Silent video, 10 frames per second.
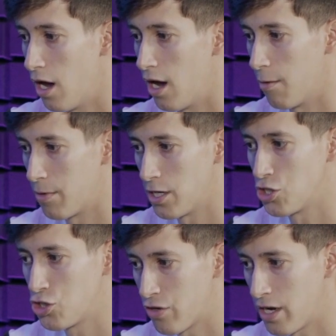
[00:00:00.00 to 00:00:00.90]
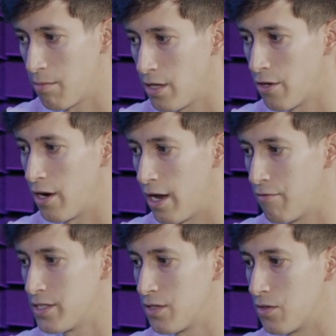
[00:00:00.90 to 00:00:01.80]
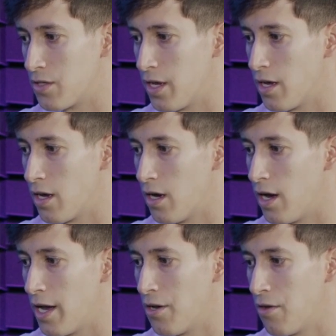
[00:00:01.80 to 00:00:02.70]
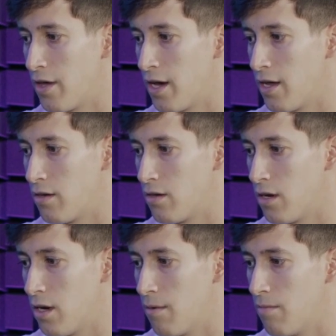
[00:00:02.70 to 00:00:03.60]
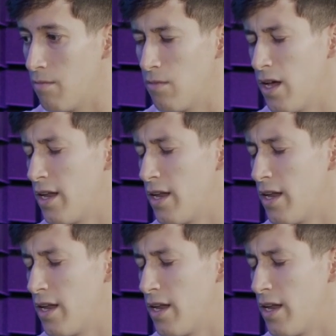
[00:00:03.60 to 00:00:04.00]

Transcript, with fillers: uh, but i just try to be there every single day uh, i know that um,